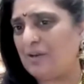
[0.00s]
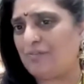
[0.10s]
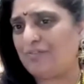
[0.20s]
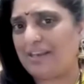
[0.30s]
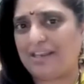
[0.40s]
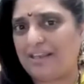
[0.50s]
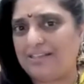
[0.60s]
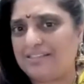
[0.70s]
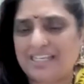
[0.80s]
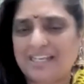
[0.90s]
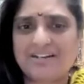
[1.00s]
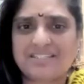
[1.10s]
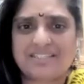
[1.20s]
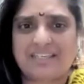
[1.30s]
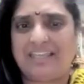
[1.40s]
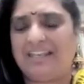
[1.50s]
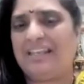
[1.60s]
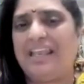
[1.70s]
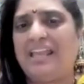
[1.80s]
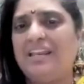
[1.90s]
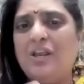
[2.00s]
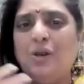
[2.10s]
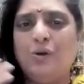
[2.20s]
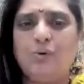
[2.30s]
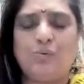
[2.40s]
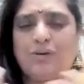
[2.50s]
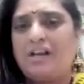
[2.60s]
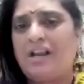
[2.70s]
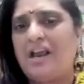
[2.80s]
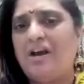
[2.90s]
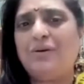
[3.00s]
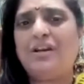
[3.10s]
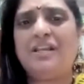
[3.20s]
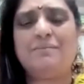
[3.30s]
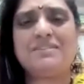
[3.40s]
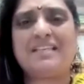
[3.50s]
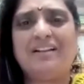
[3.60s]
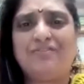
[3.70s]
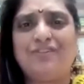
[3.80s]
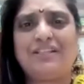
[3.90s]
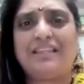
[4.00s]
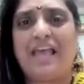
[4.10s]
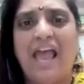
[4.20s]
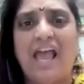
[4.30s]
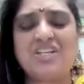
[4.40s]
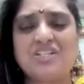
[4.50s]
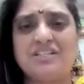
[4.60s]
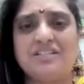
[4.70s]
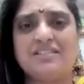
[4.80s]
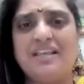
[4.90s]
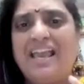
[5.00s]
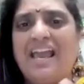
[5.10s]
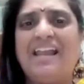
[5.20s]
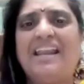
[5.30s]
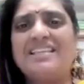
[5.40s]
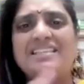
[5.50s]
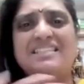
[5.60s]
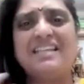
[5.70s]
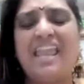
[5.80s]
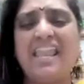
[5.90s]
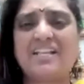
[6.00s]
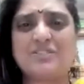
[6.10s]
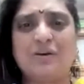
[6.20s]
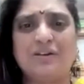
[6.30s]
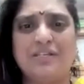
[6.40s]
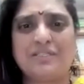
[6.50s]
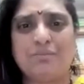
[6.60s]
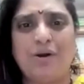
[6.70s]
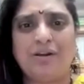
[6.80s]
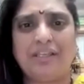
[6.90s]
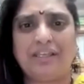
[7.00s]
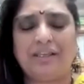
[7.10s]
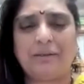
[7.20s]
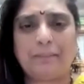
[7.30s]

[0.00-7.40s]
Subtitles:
of a deer skin and who covered himself with ashes and had snakes on his body.